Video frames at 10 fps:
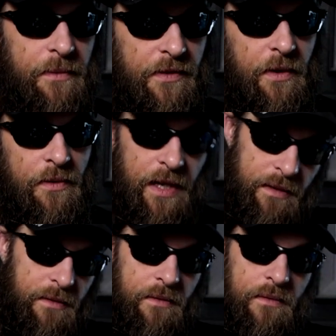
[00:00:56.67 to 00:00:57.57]
So
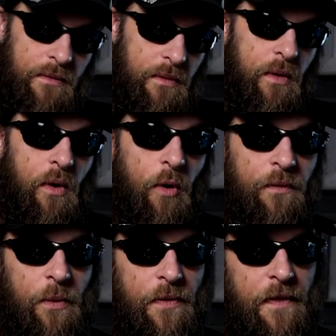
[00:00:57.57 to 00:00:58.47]
then,
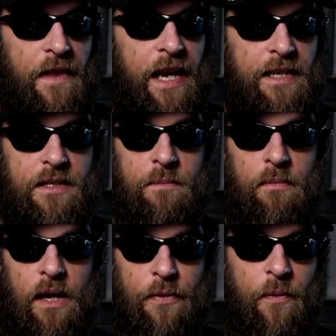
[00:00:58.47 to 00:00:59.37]
hopefully within the next
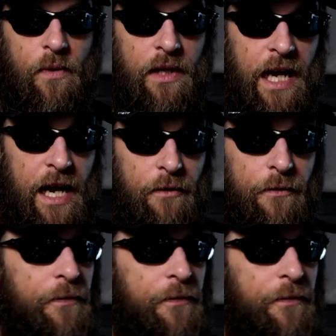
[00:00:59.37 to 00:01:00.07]
month, we'll have